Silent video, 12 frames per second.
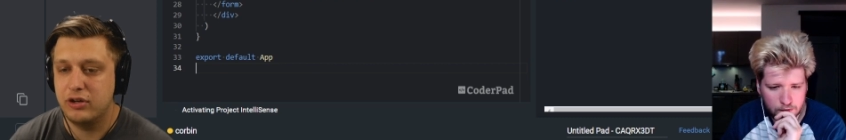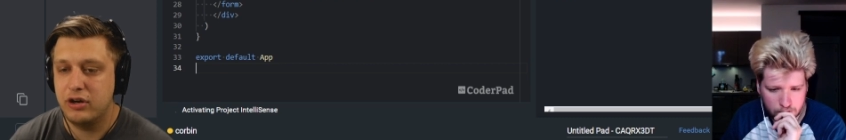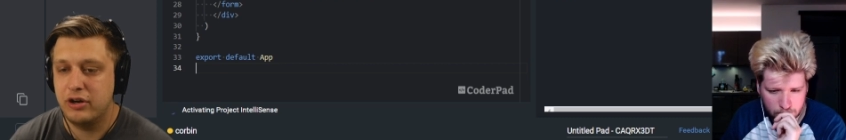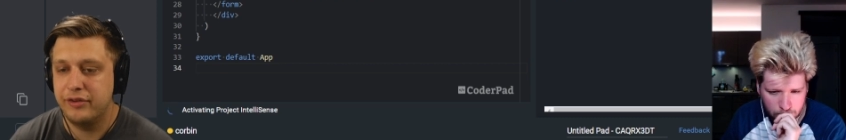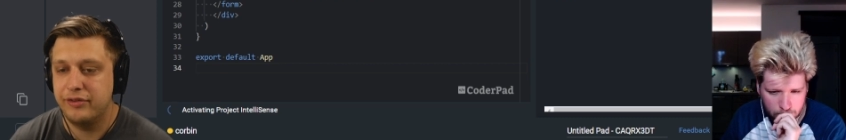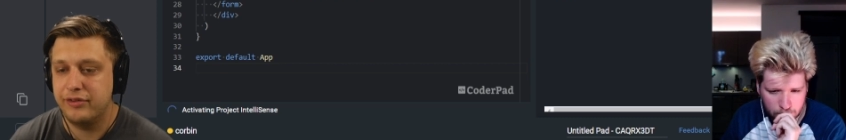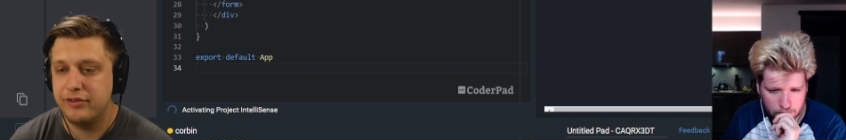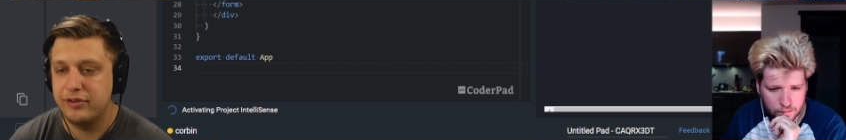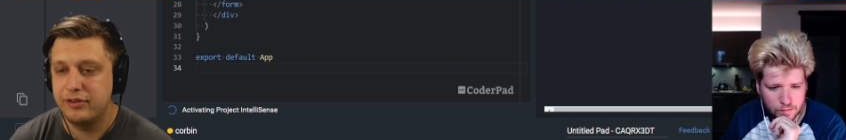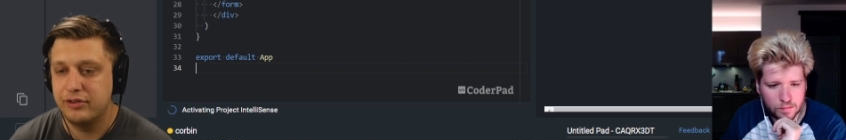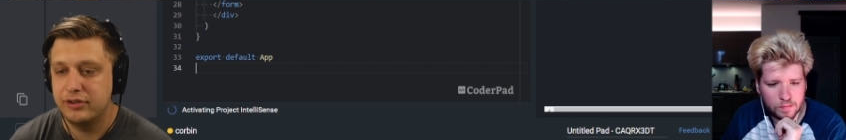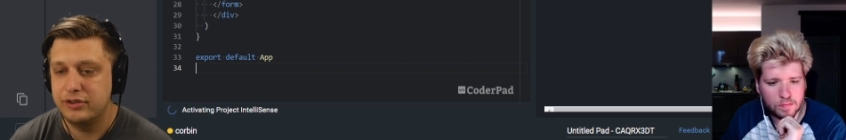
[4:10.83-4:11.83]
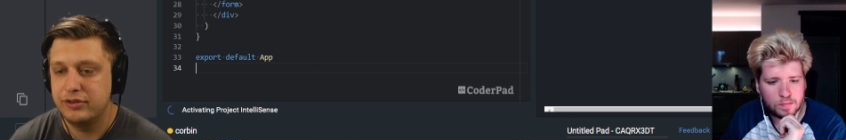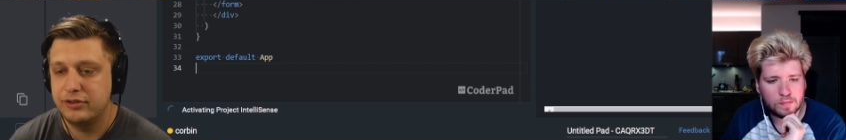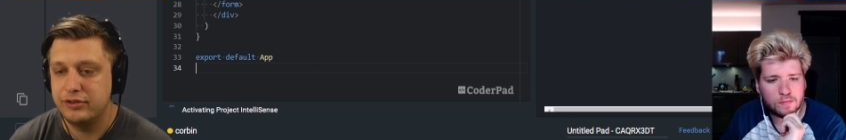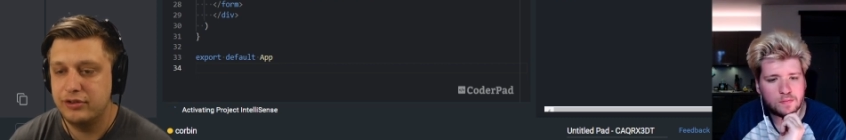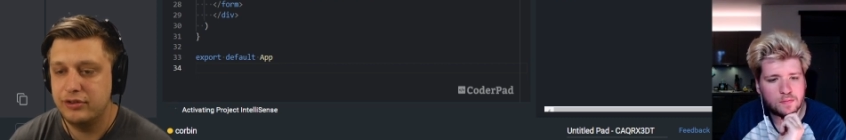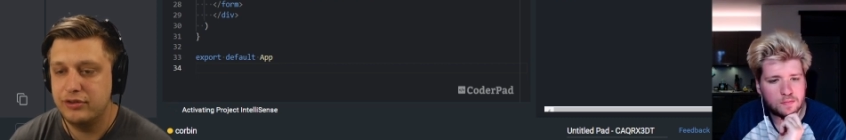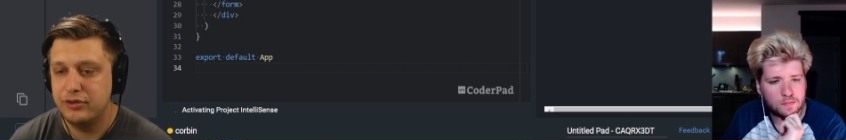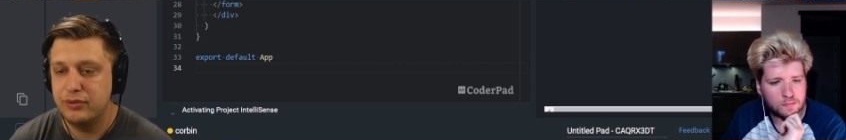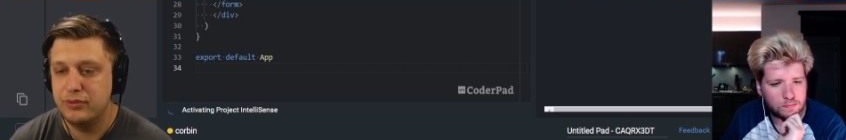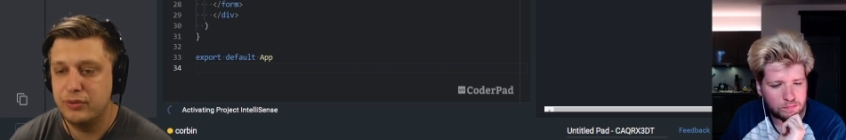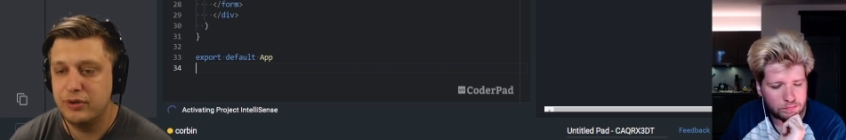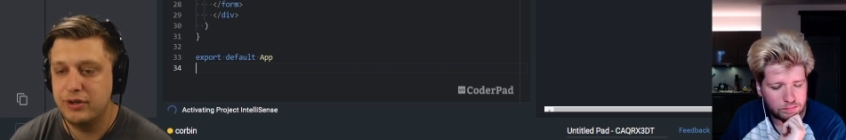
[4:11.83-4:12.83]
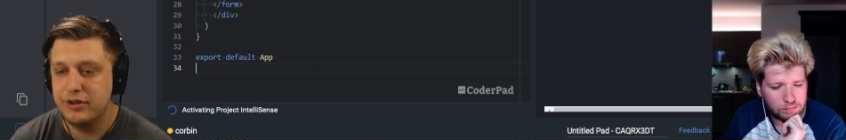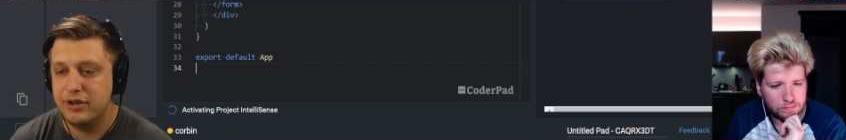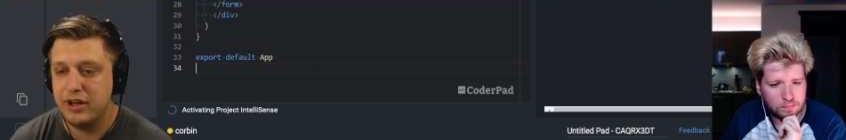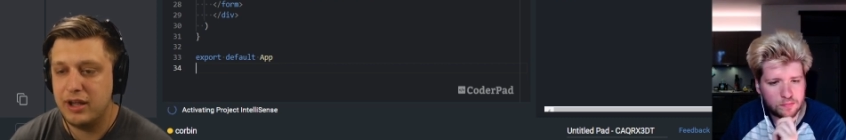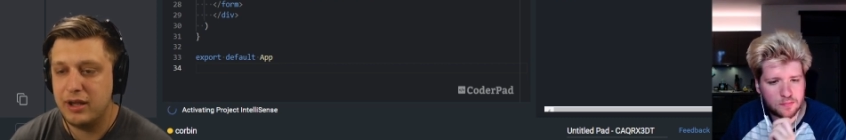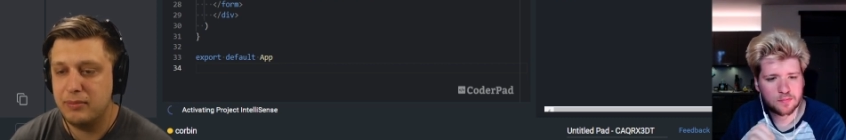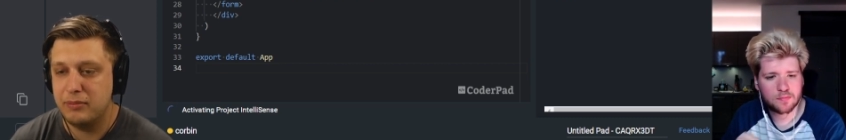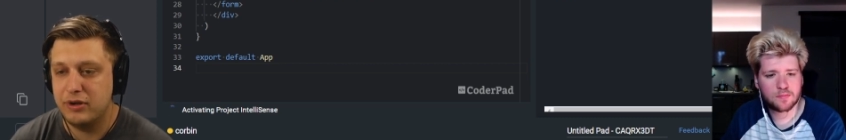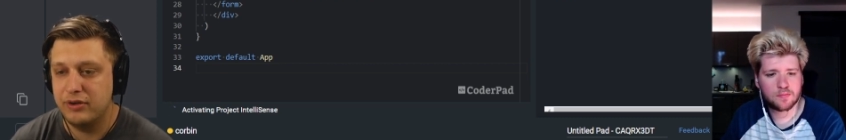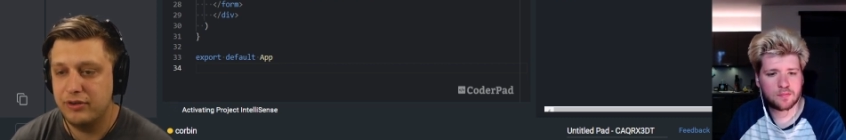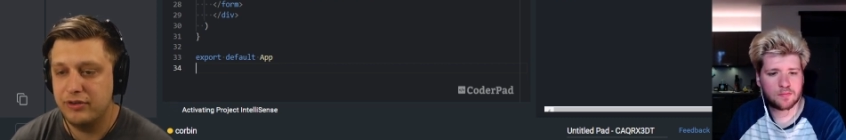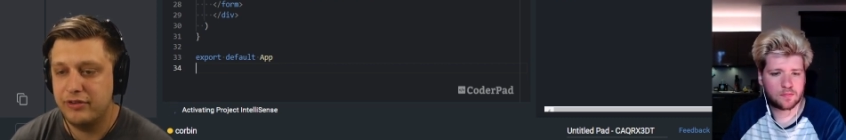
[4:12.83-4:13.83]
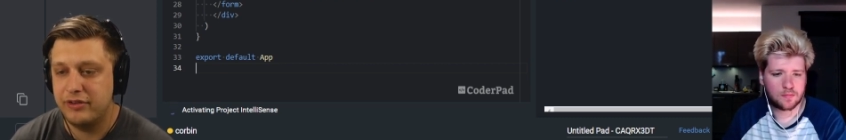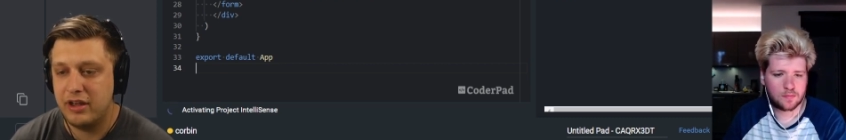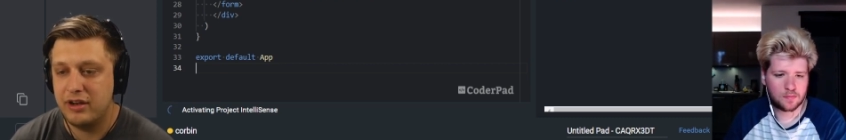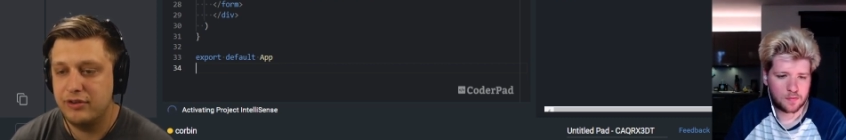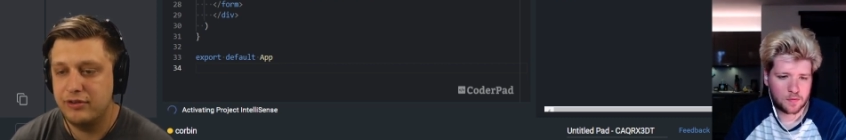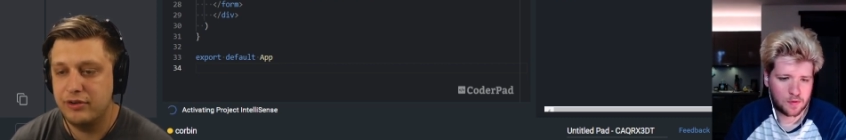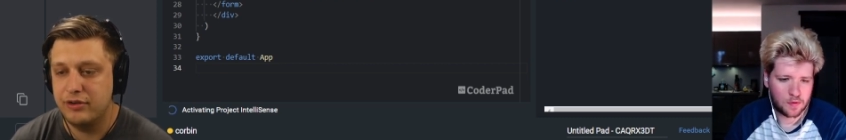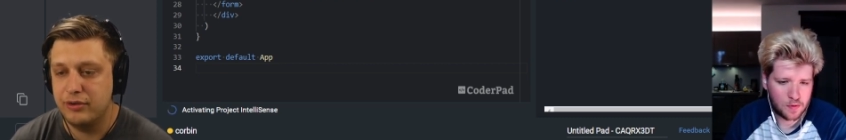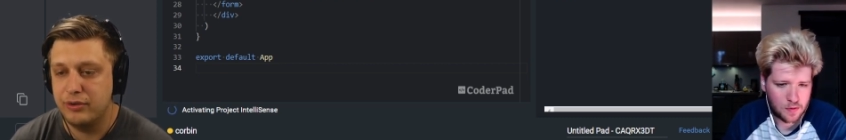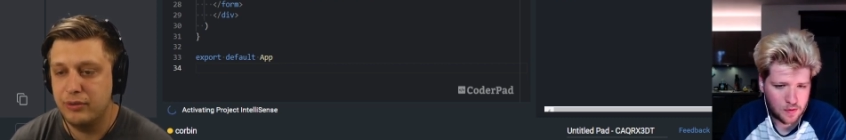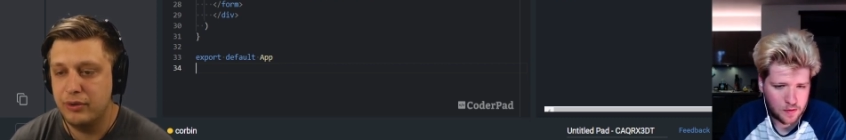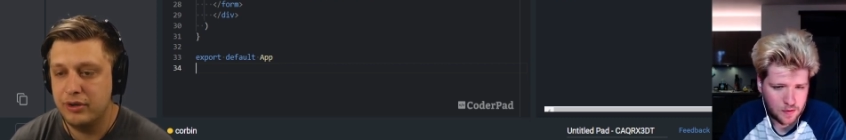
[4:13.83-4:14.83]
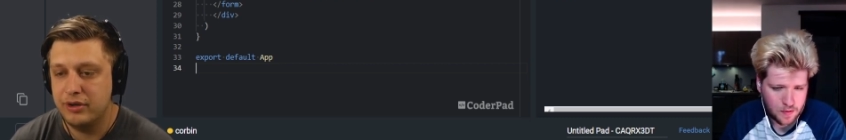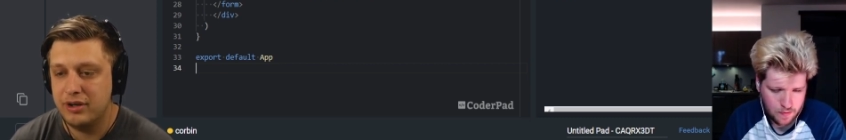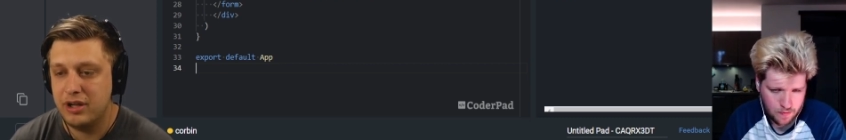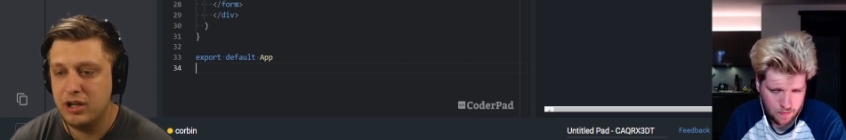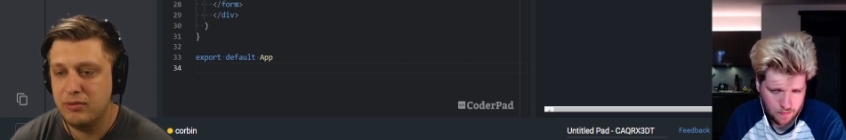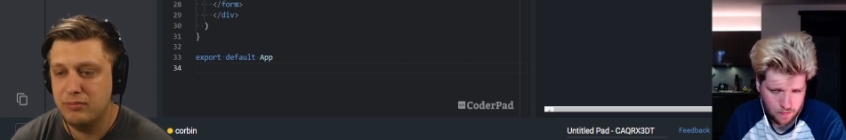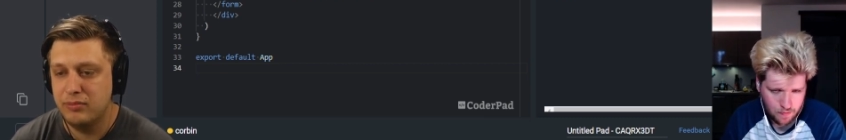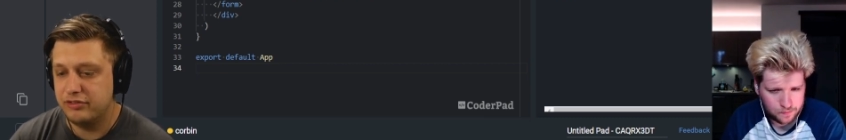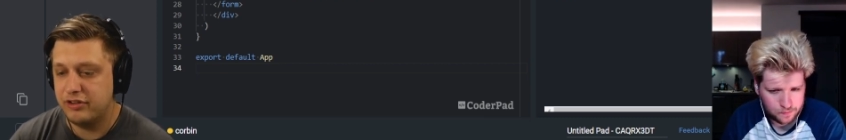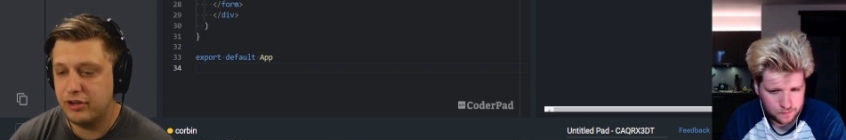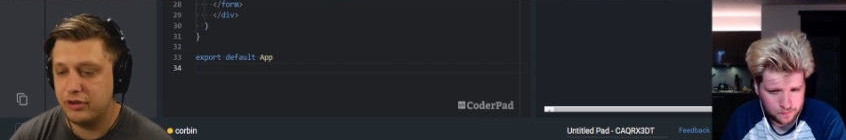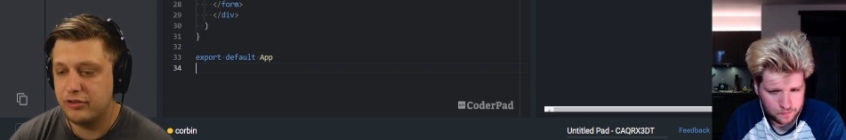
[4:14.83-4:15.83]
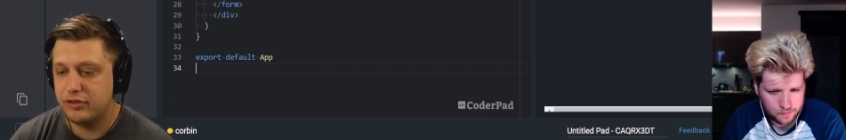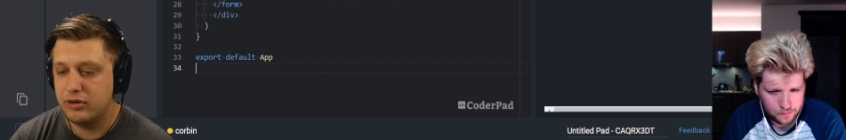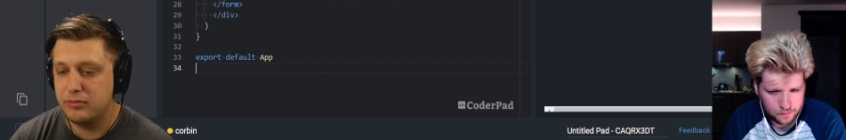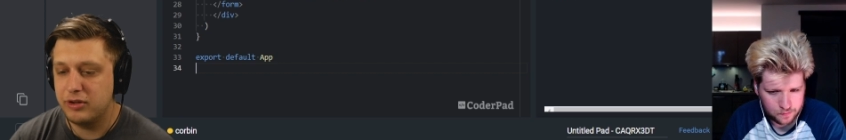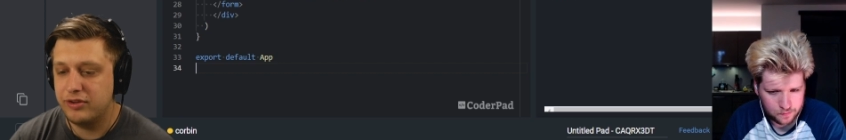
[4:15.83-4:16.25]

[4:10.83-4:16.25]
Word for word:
Speaker 1: const to do name set to do name. Value is going to be